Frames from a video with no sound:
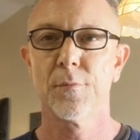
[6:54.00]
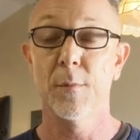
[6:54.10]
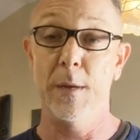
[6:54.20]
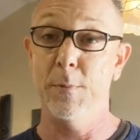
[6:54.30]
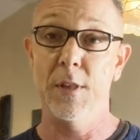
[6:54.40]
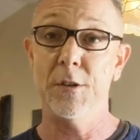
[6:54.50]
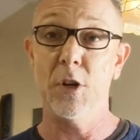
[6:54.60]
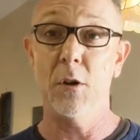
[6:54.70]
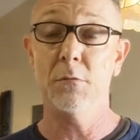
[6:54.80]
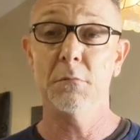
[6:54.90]
The people that
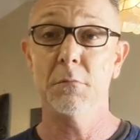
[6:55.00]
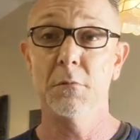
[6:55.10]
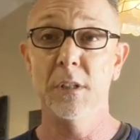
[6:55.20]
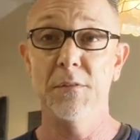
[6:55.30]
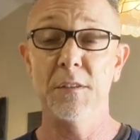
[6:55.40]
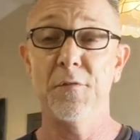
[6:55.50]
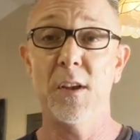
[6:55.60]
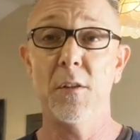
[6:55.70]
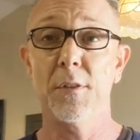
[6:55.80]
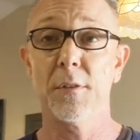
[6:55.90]
don't live in
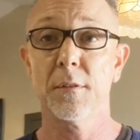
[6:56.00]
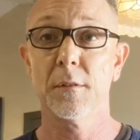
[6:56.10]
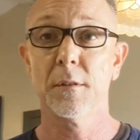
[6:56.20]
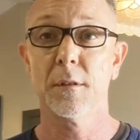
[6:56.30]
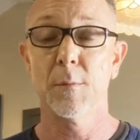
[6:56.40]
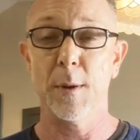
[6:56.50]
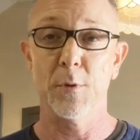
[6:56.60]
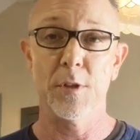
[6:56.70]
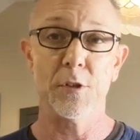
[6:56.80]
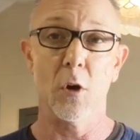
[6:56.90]
filth. The
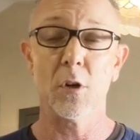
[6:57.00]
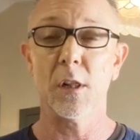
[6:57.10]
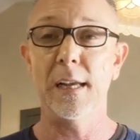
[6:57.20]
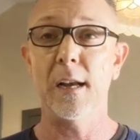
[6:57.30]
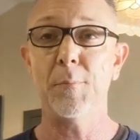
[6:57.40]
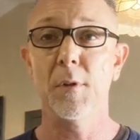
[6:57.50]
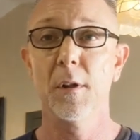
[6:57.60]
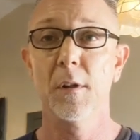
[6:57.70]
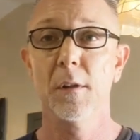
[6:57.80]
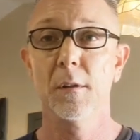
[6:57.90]
people that don't clean up
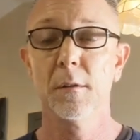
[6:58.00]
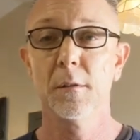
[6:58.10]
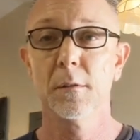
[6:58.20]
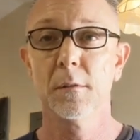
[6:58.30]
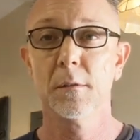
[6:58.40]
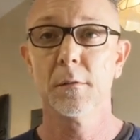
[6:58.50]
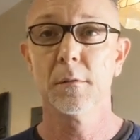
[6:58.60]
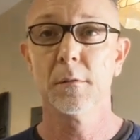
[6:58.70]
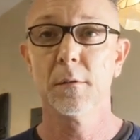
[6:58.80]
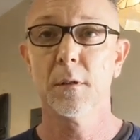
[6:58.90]

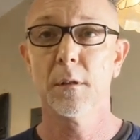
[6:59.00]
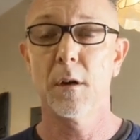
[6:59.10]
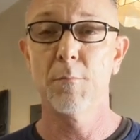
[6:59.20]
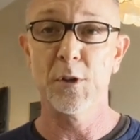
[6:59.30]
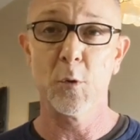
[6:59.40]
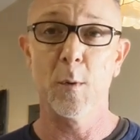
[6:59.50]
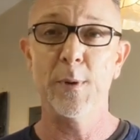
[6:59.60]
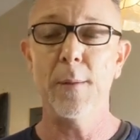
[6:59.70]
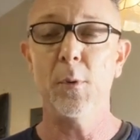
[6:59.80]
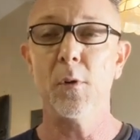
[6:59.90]
are miserable
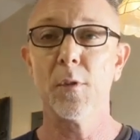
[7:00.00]
people.